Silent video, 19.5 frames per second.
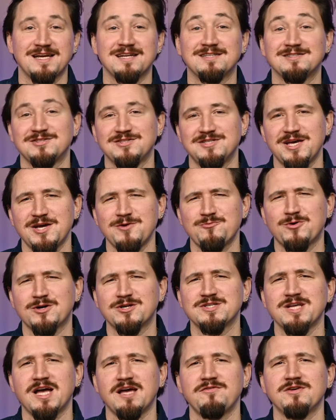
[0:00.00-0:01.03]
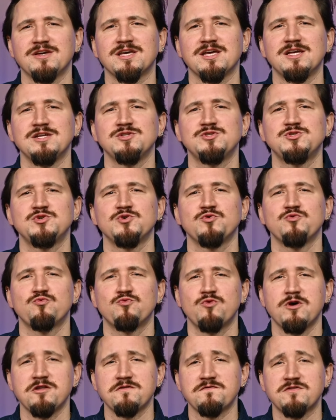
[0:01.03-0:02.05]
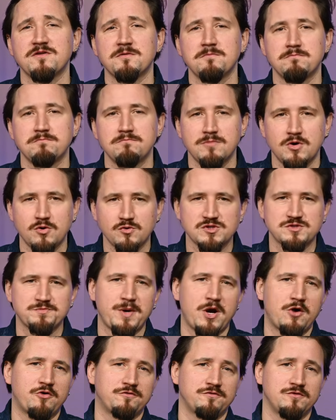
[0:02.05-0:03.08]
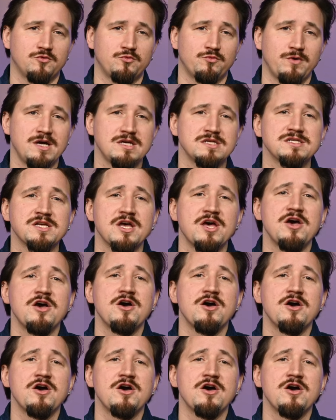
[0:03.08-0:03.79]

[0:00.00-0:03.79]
and today we're diving into one of the most powerful ways